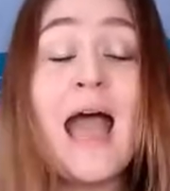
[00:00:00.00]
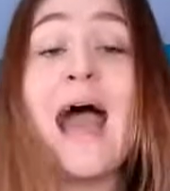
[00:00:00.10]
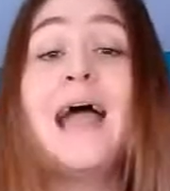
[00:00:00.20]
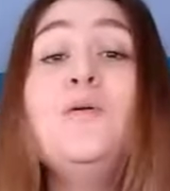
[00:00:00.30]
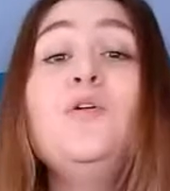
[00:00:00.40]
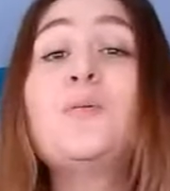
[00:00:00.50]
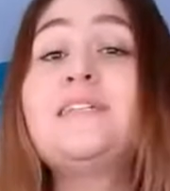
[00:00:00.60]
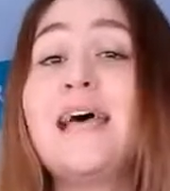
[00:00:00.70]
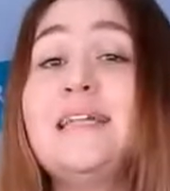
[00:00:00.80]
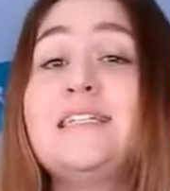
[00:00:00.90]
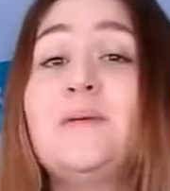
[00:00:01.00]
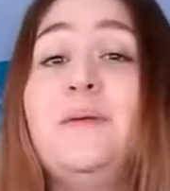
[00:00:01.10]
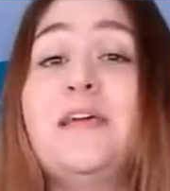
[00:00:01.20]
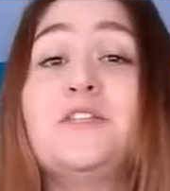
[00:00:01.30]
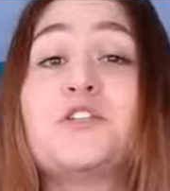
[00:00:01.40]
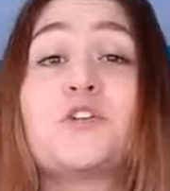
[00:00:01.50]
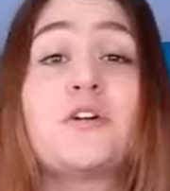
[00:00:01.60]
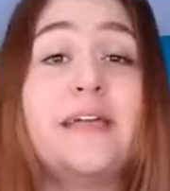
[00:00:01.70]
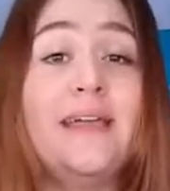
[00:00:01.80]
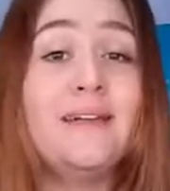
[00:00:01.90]
I will pretend to be a
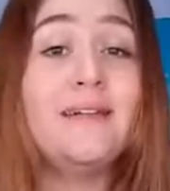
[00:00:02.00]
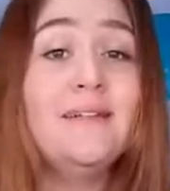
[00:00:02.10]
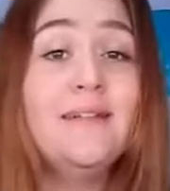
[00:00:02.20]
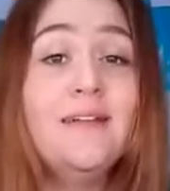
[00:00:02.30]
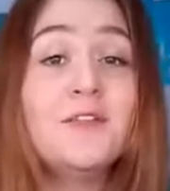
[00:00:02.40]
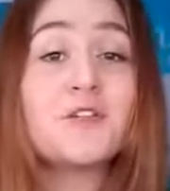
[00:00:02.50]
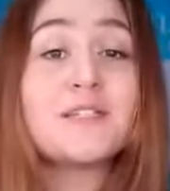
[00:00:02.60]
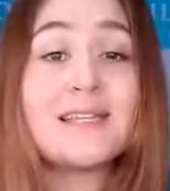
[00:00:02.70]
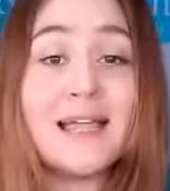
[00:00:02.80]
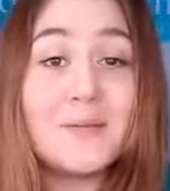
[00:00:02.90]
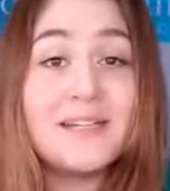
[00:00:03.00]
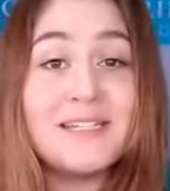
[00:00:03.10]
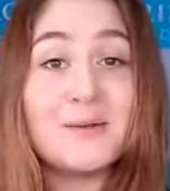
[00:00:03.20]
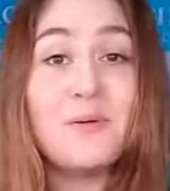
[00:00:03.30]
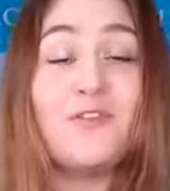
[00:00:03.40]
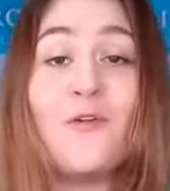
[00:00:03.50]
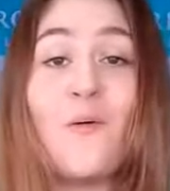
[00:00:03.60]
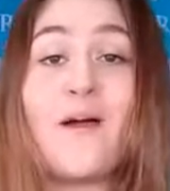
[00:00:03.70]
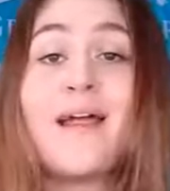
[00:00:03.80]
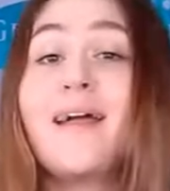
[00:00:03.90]
tree, just like we did
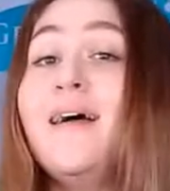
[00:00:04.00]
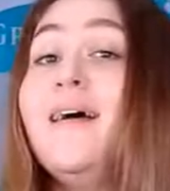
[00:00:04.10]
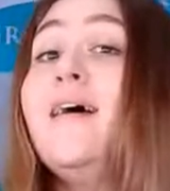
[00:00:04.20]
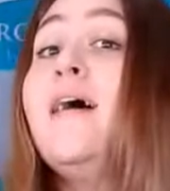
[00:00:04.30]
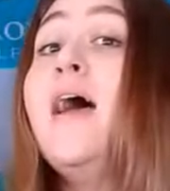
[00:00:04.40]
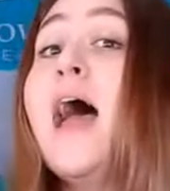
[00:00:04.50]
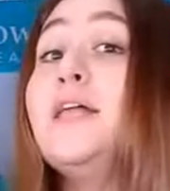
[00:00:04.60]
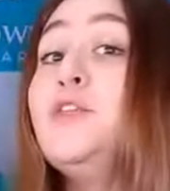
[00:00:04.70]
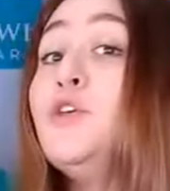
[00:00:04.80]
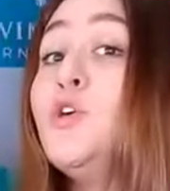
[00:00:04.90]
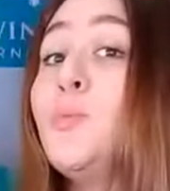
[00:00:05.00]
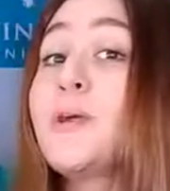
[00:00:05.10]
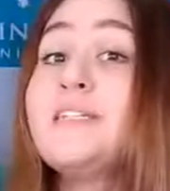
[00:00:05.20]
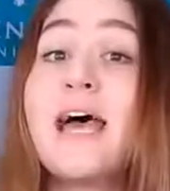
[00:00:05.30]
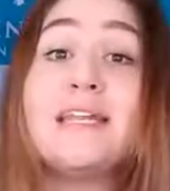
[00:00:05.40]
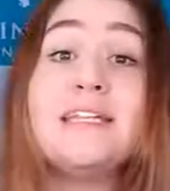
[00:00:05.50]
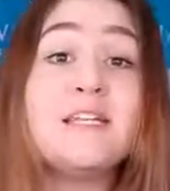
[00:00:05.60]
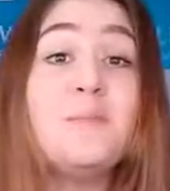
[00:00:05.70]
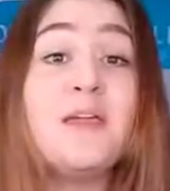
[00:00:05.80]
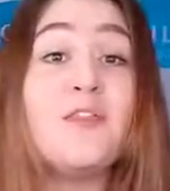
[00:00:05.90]
before, and you pretend
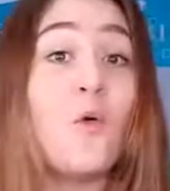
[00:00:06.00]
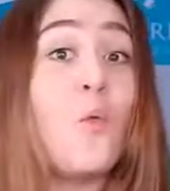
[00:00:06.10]
to be the